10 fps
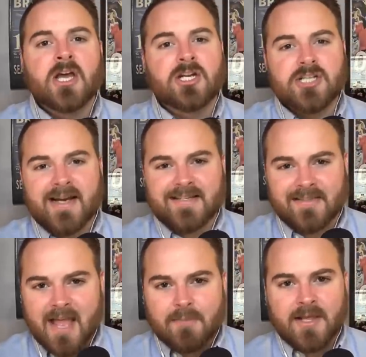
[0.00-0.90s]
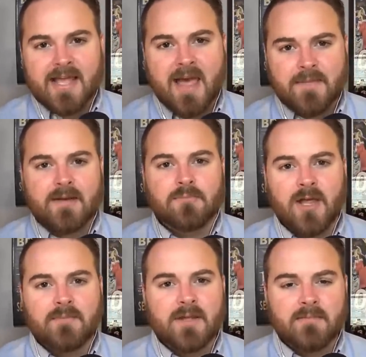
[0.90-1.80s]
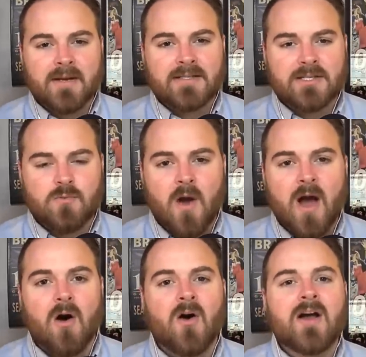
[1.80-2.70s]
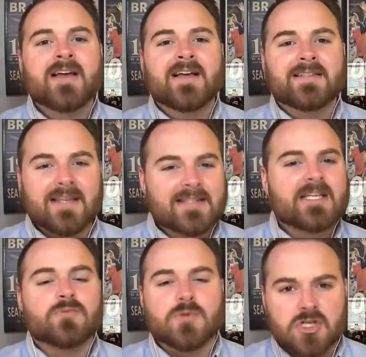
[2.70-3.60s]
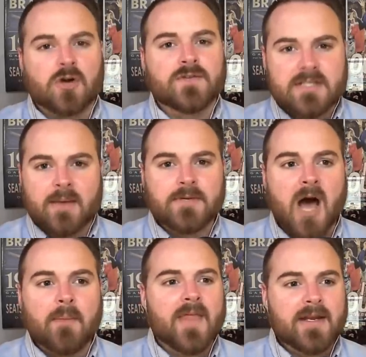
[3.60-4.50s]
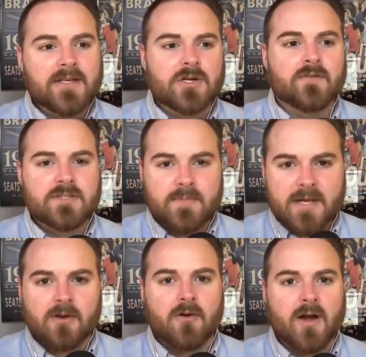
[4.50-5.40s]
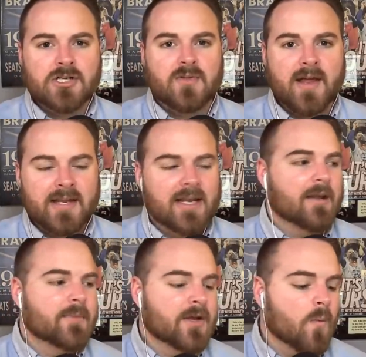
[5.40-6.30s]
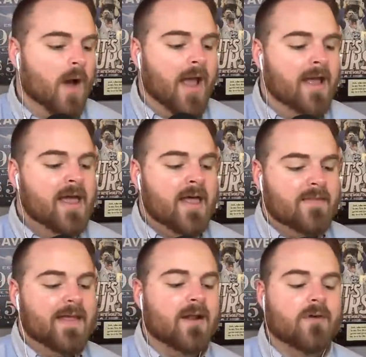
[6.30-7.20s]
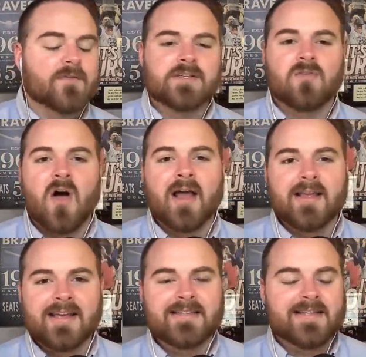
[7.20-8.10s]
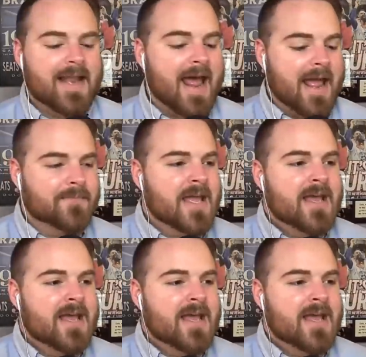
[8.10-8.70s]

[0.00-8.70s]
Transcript: Jackson Lampley came in and played big minutes as well. Tennessee's reserve stepped up, and they deserve to be congratulated in a big way. That offensive line gets an A.